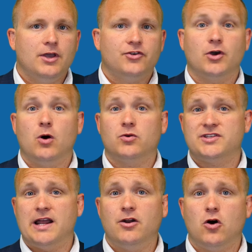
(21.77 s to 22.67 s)
So
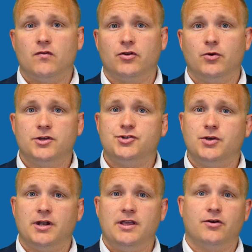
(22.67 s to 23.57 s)
send it over to us. You
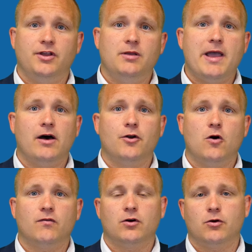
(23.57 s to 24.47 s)
can either email it
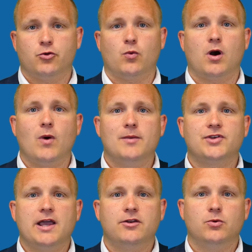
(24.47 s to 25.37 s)
over or through our
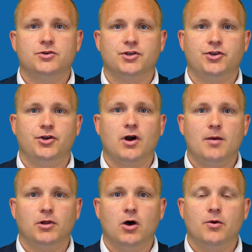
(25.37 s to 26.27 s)
website, do a secure
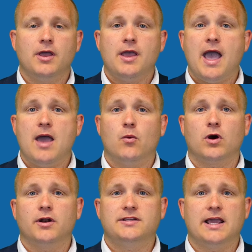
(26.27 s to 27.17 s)
upload, and
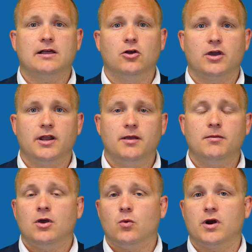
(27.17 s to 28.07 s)
we're going to take a look at it.
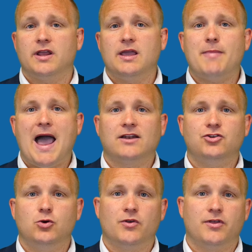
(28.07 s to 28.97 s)
We're going to get back
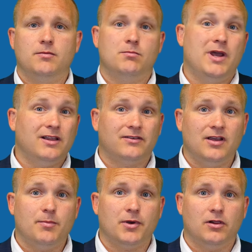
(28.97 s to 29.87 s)
to you within minutes
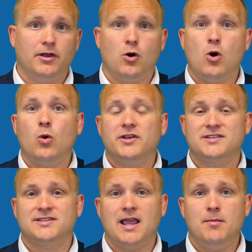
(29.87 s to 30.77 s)
typically, always
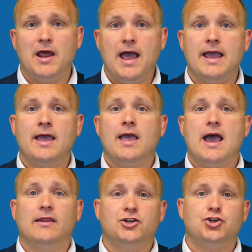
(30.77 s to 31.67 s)
the same day,
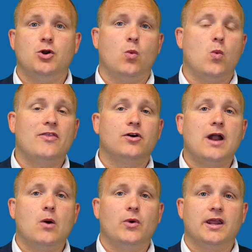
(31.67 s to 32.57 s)
and let you know whether or
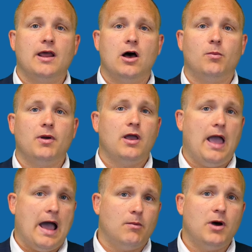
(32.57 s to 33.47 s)
not we can help,
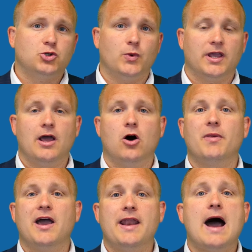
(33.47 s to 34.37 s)
how much we can
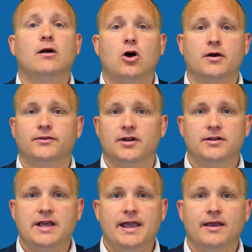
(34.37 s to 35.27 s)
help, and how long it's going to
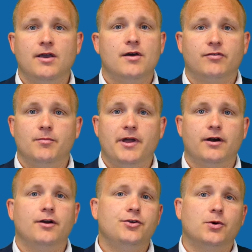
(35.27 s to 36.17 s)
take. From
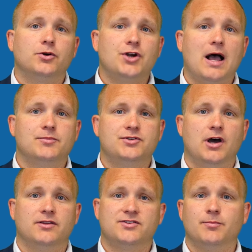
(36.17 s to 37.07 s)
there, your job's
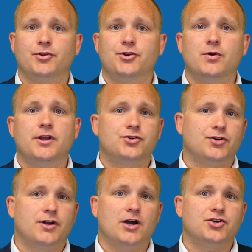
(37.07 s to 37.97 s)
done. Simply do an
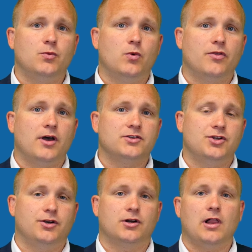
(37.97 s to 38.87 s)
introduction with us
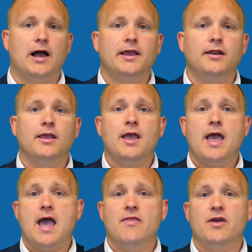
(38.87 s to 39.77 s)
to your client,
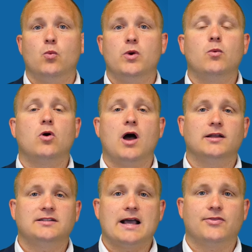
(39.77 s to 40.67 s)
and then we will
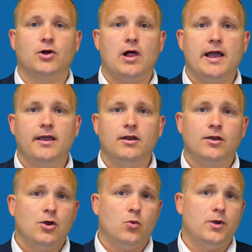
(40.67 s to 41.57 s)
contact the client.
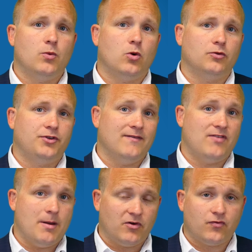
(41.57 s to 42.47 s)
We will give
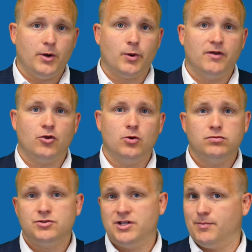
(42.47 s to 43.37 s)
them a free
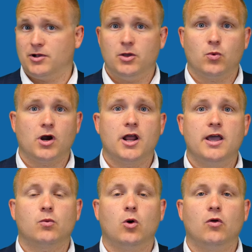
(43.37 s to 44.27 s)
review. Typically, we're going to
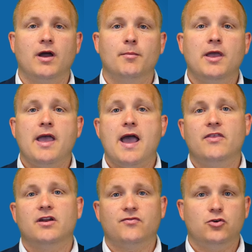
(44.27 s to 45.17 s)
enroll them, and
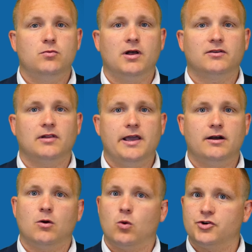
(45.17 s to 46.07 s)
then a few months
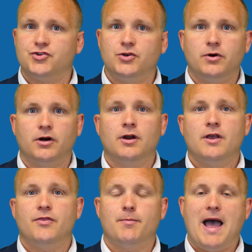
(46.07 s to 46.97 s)
later or sooner,
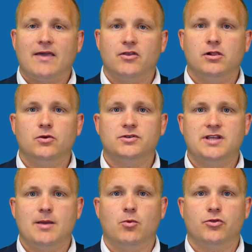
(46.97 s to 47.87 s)
they're back at the closing
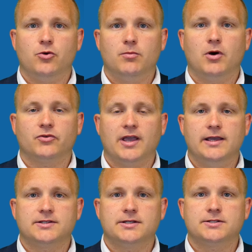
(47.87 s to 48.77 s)
table with you in most
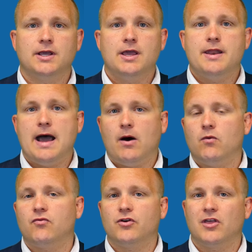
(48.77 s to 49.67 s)
cases.
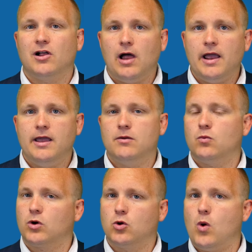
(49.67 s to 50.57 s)
Now, for the client,
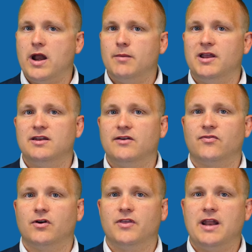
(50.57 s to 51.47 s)
we're quite a bit
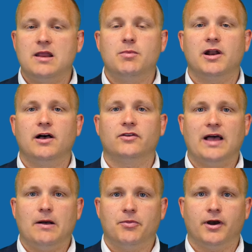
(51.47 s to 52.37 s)
different than anybody else
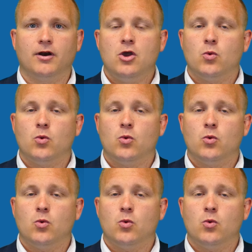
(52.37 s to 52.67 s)
out there.